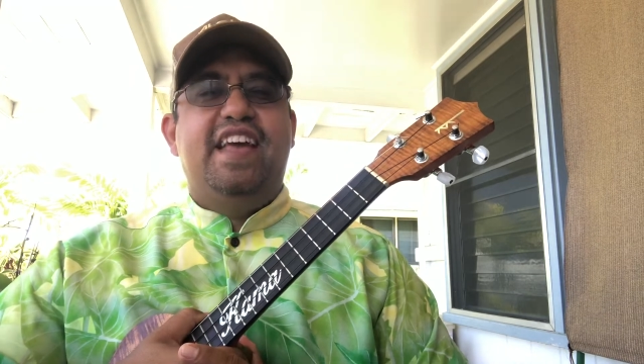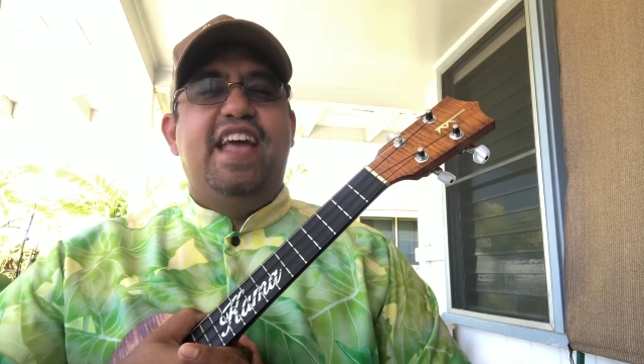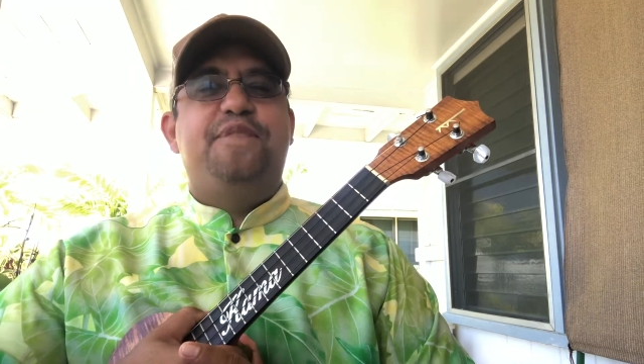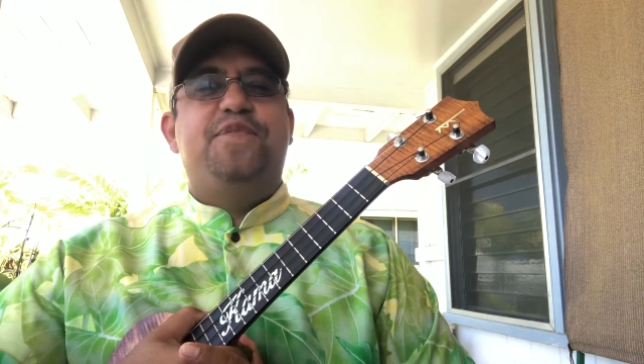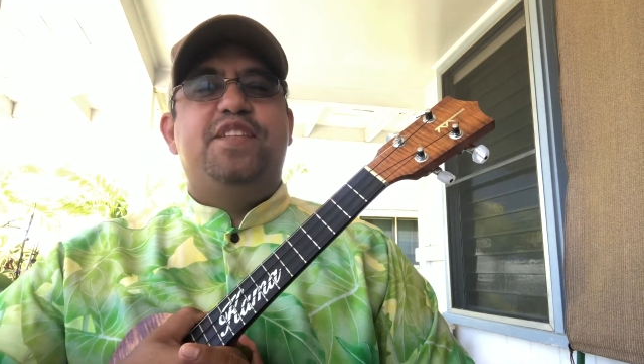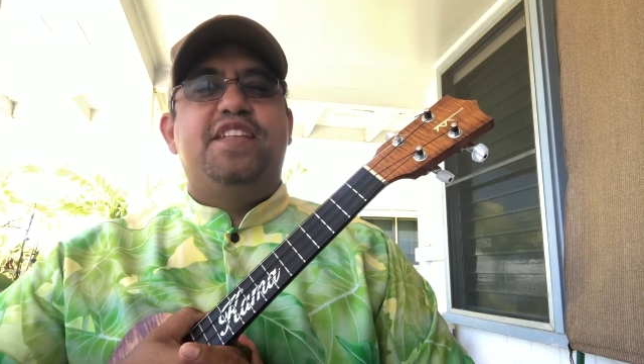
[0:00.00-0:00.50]

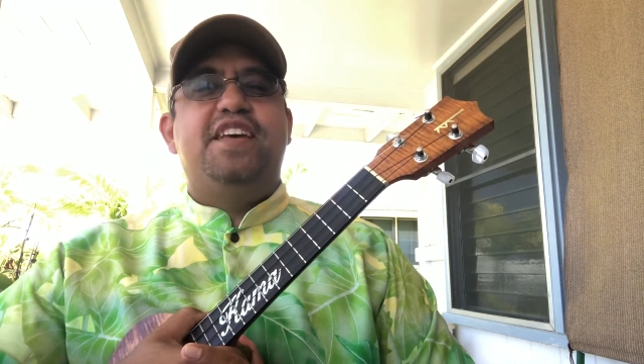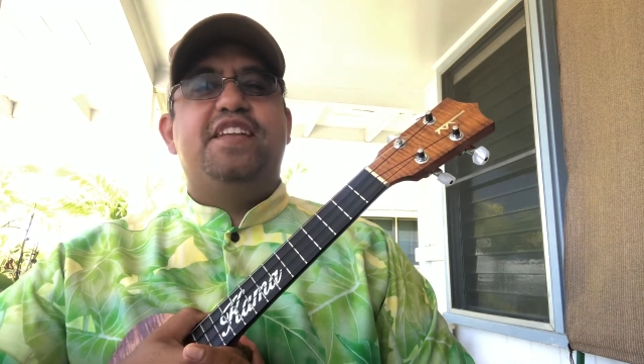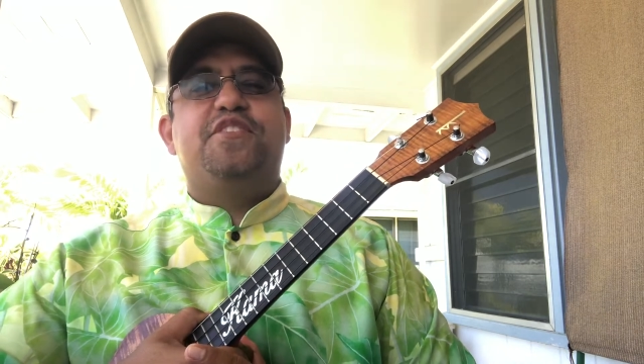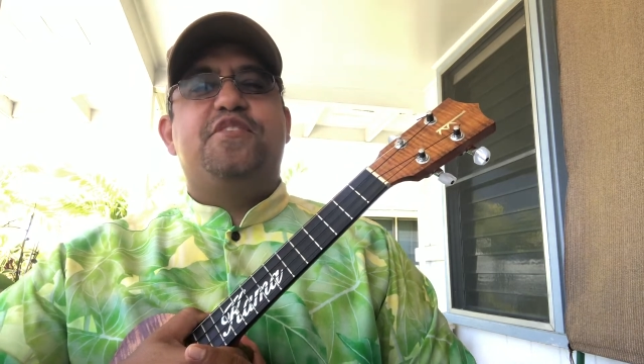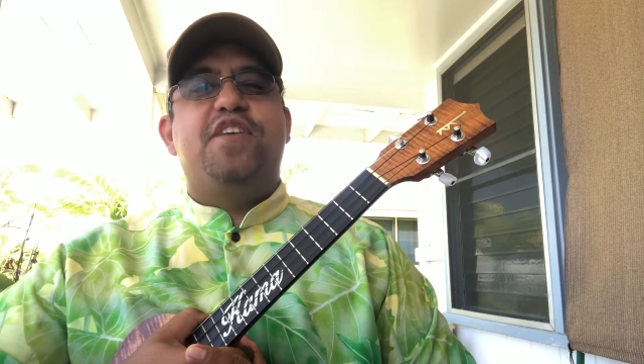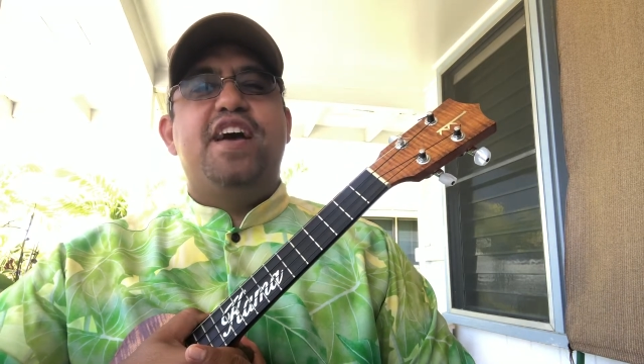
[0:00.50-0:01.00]
If you
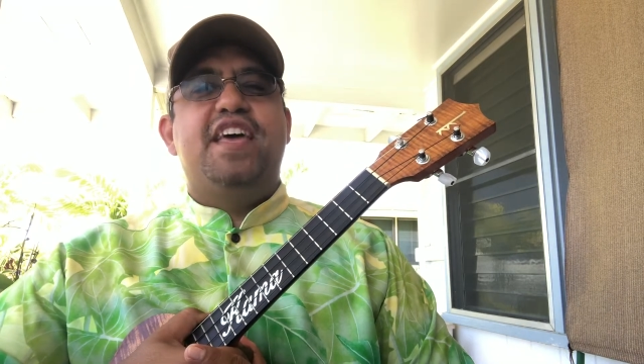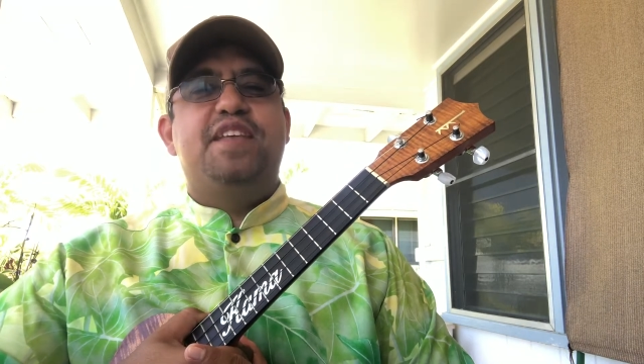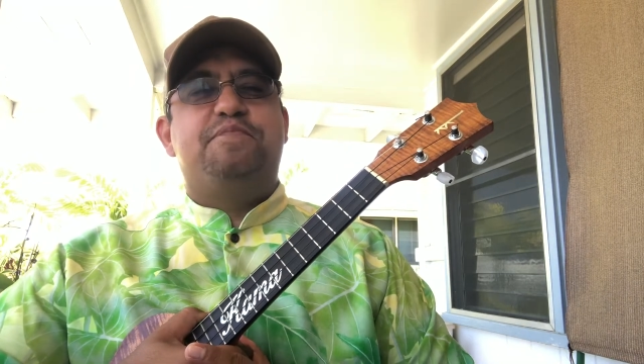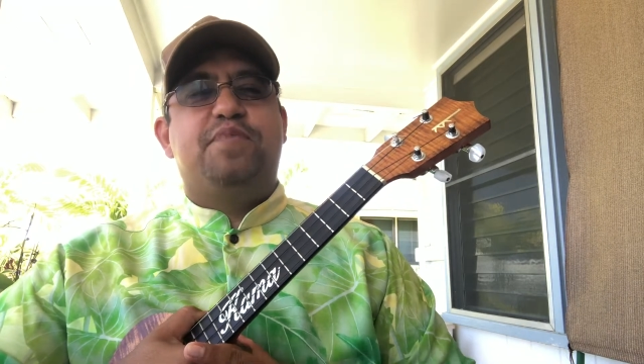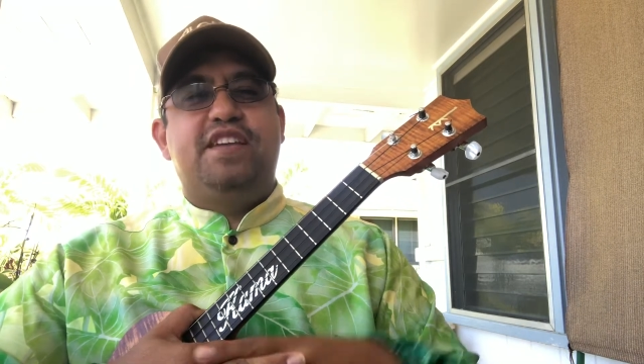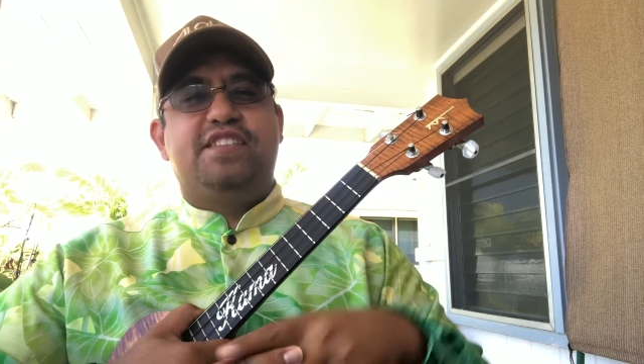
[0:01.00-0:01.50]
did, go ahead
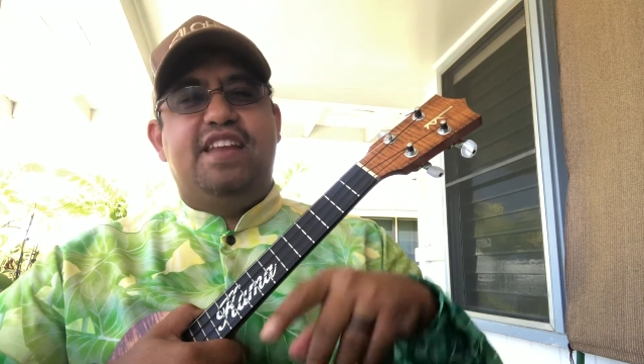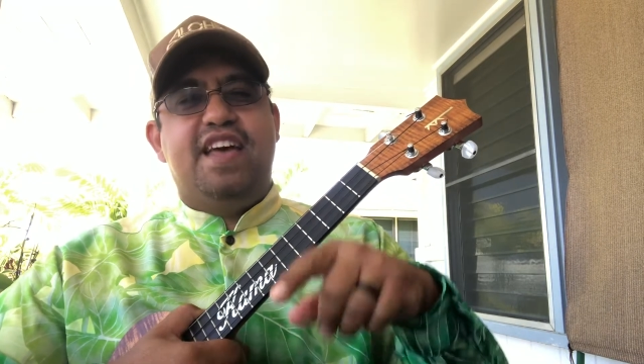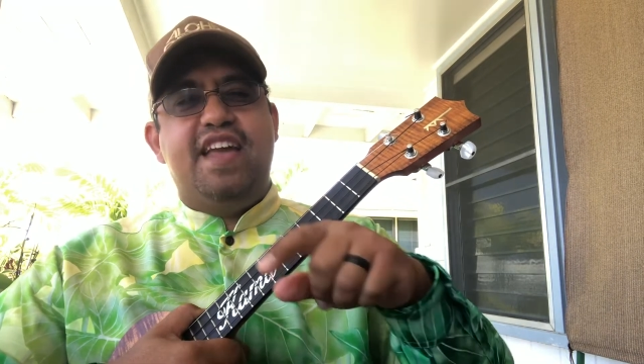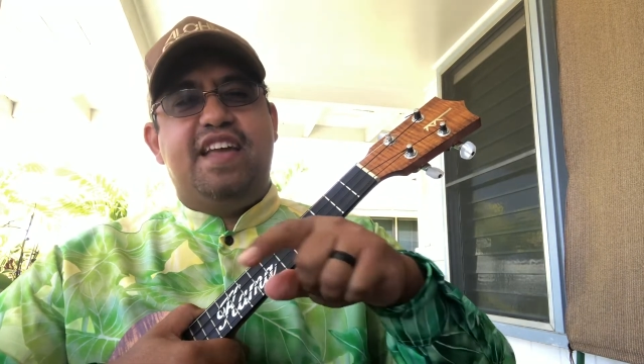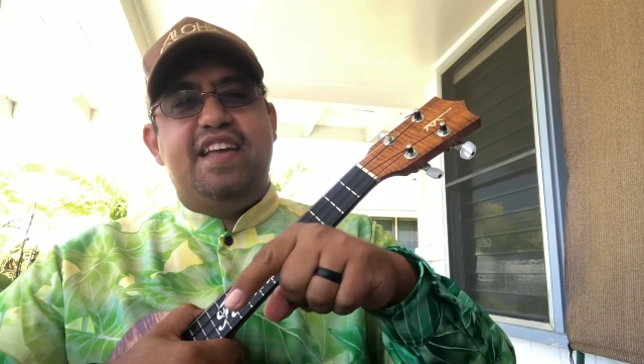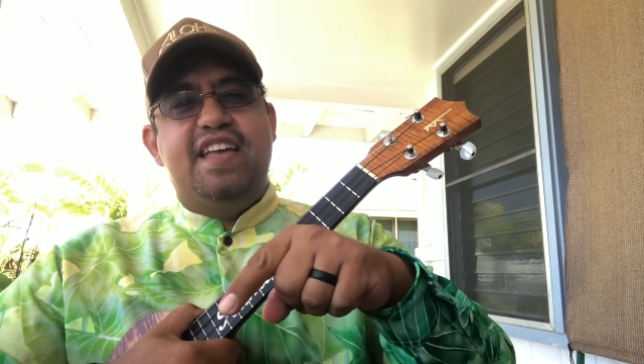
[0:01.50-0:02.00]
and press
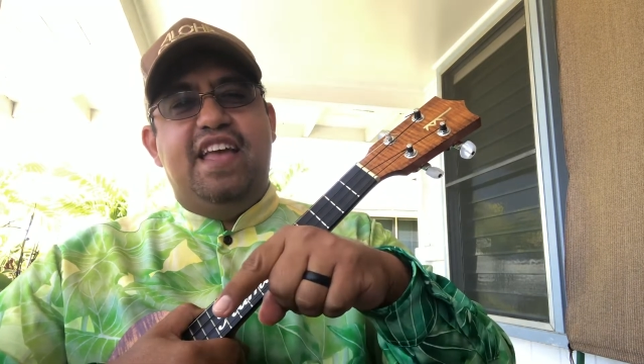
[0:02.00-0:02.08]
like